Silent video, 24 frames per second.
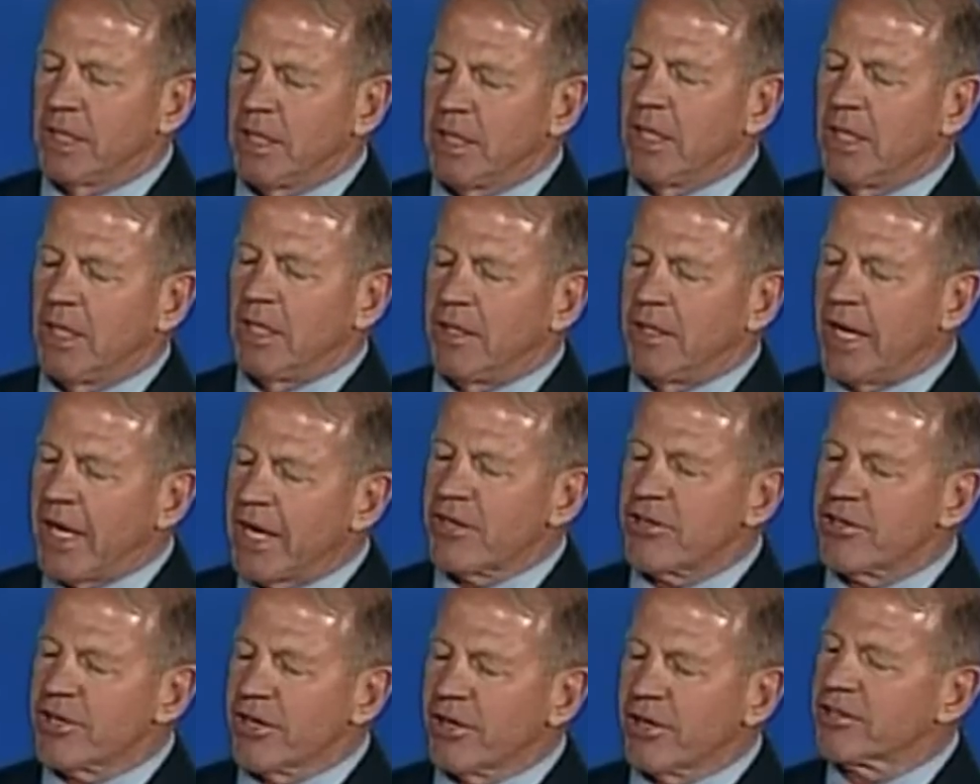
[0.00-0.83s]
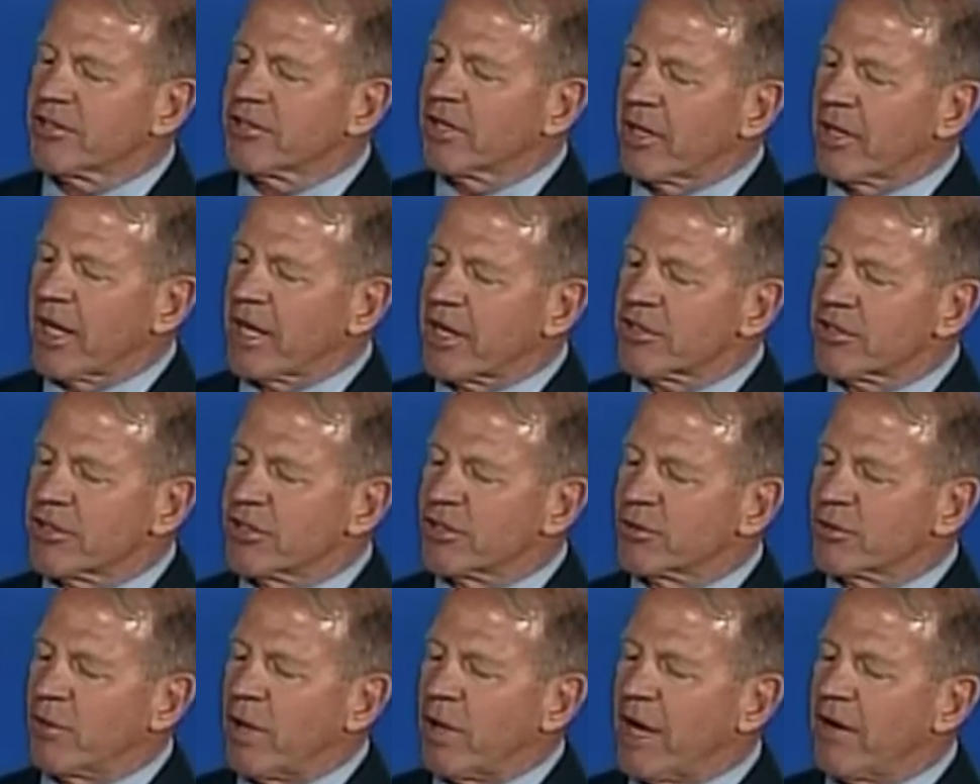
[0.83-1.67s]
Next year's
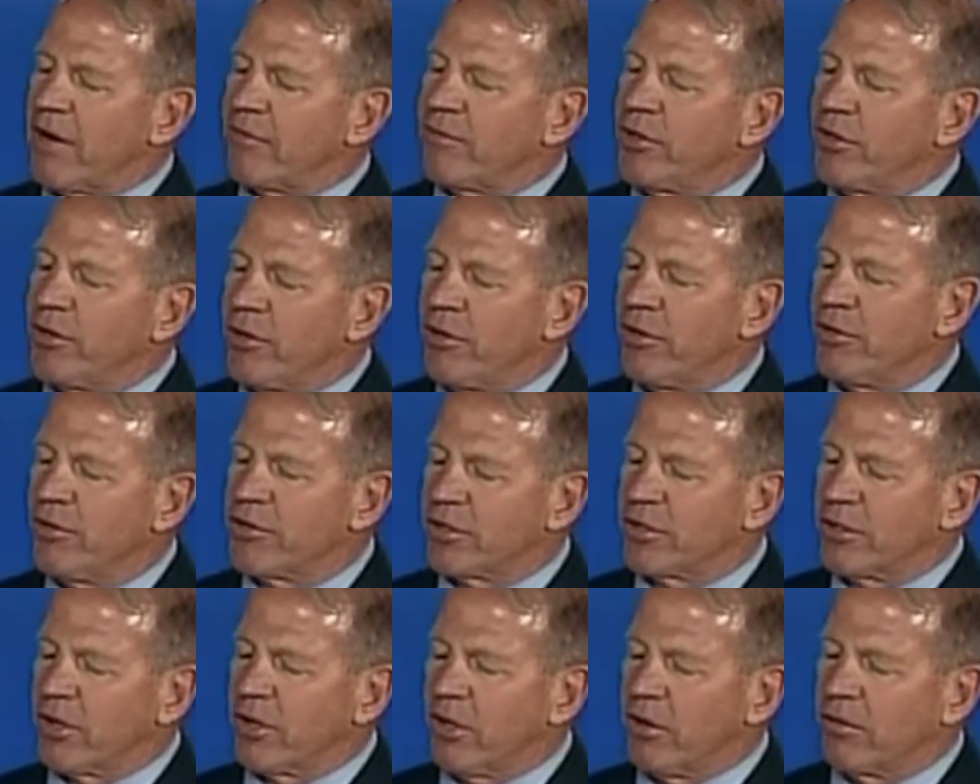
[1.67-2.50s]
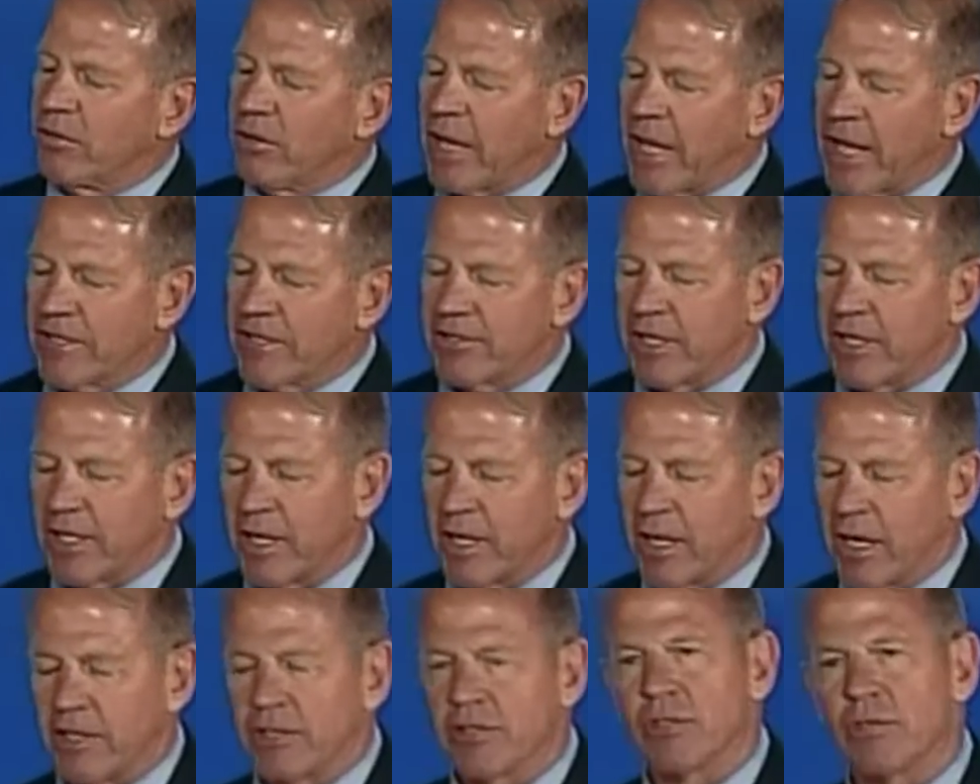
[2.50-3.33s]
elections will have huge and long-lasting
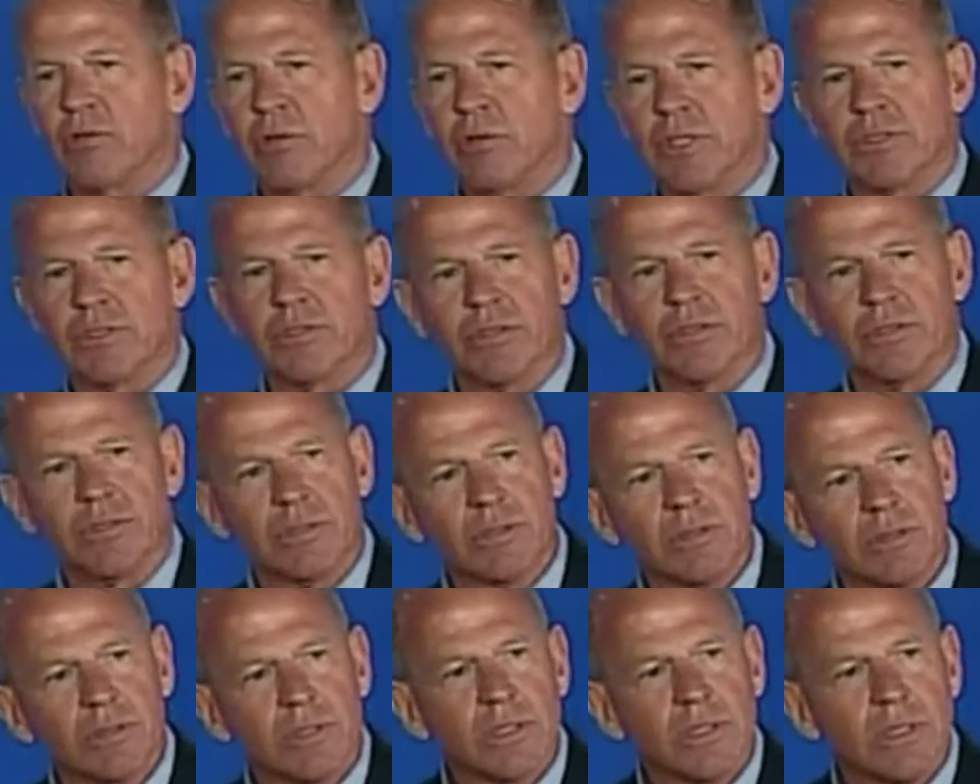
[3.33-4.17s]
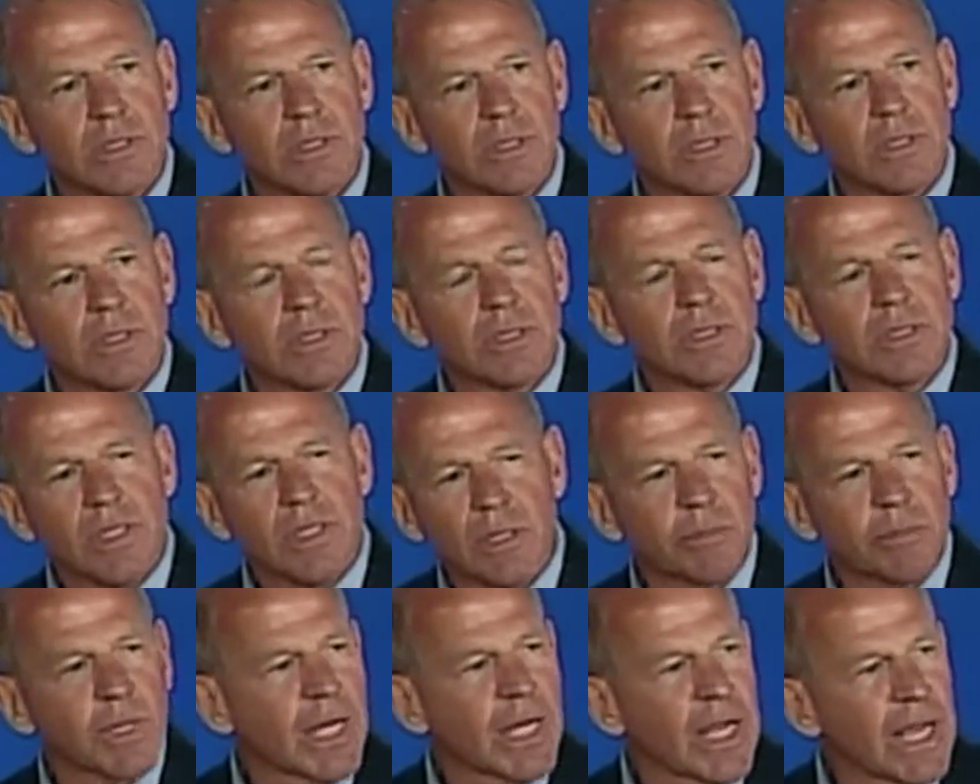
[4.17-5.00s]
consequences. And
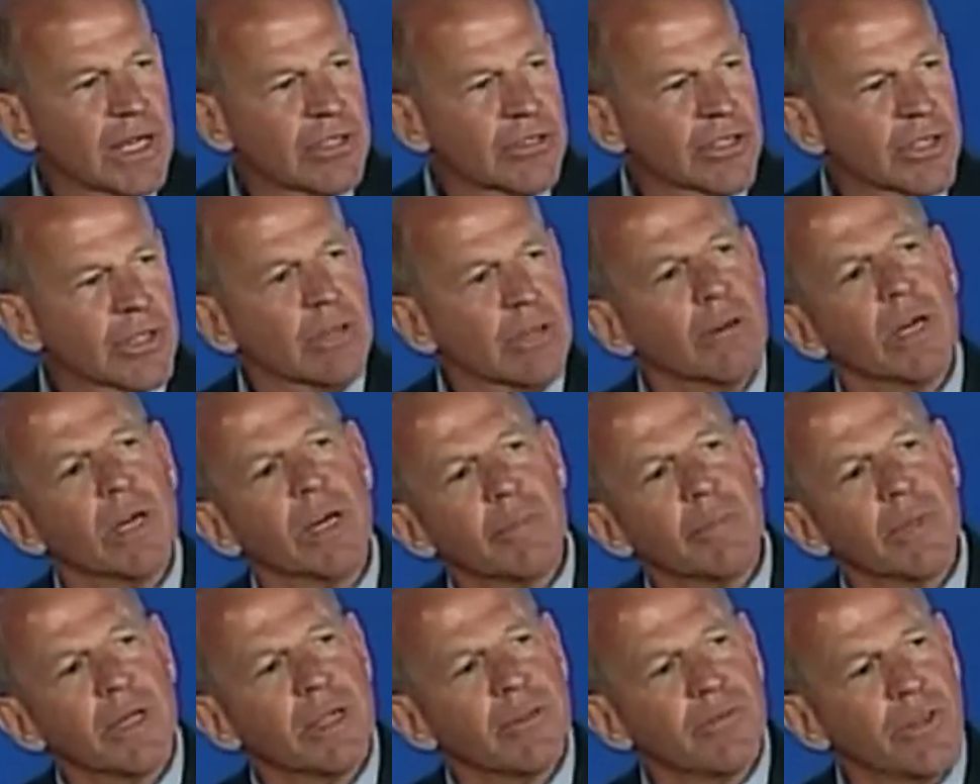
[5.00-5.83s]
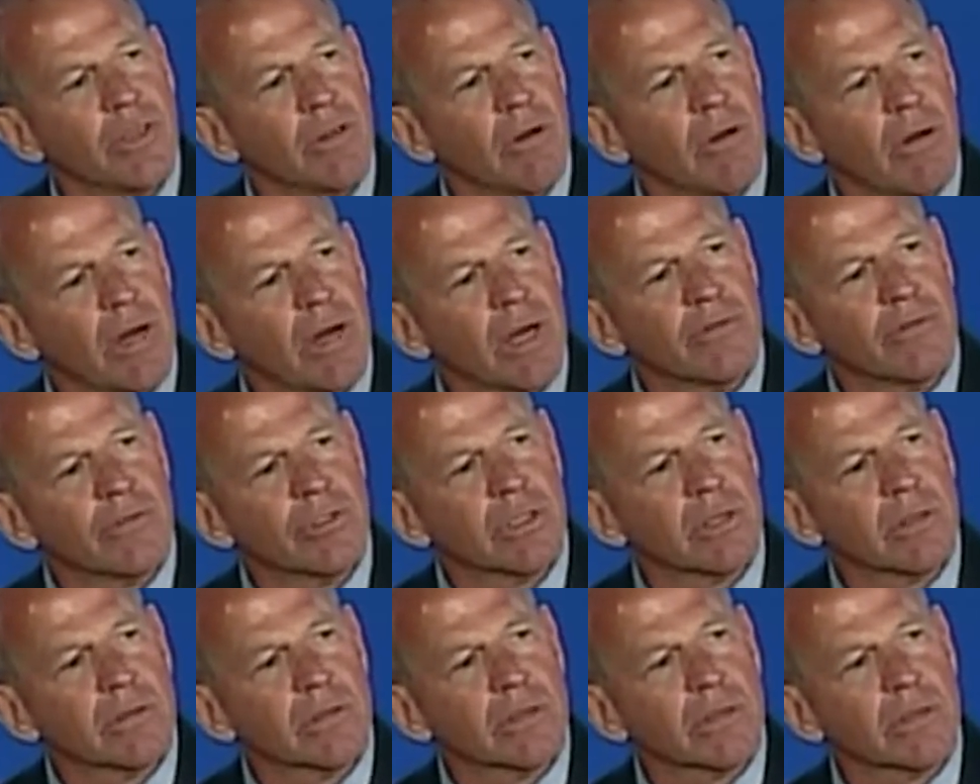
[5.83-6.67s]
I'm going to ask you, how many of you all have
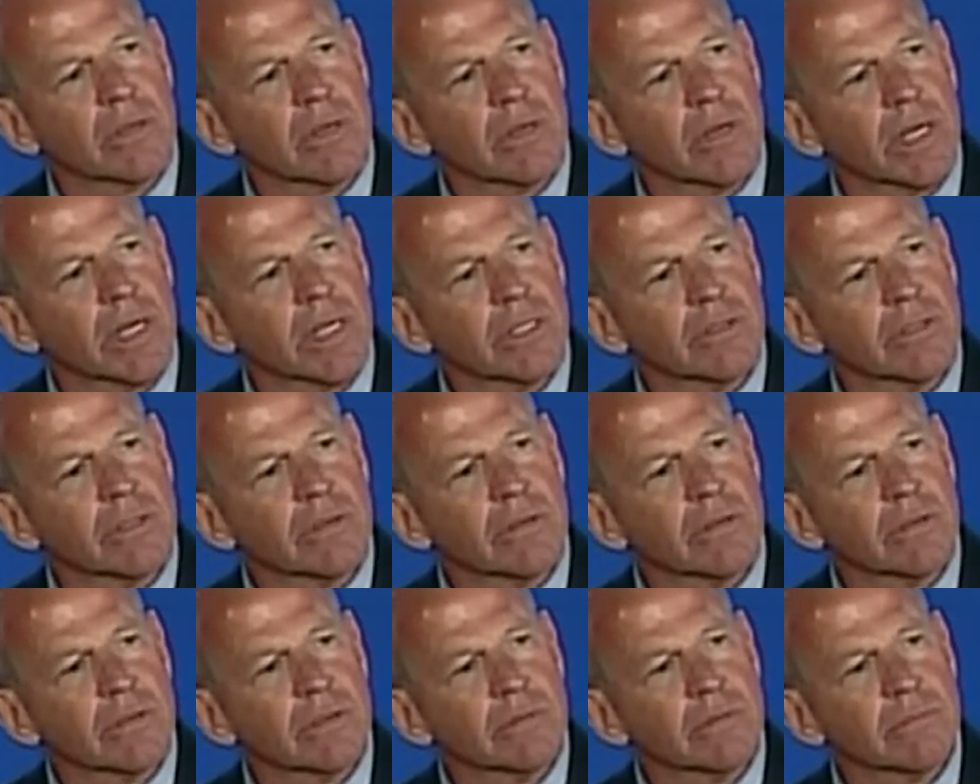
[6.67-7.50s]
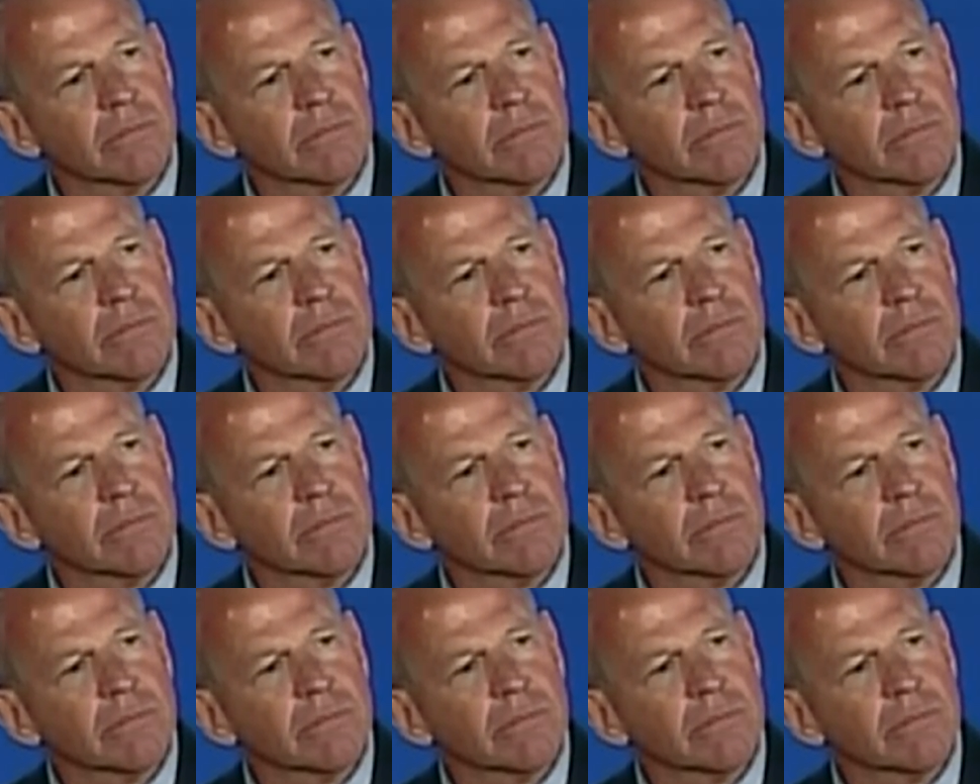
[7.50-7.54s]
children or grandchildren?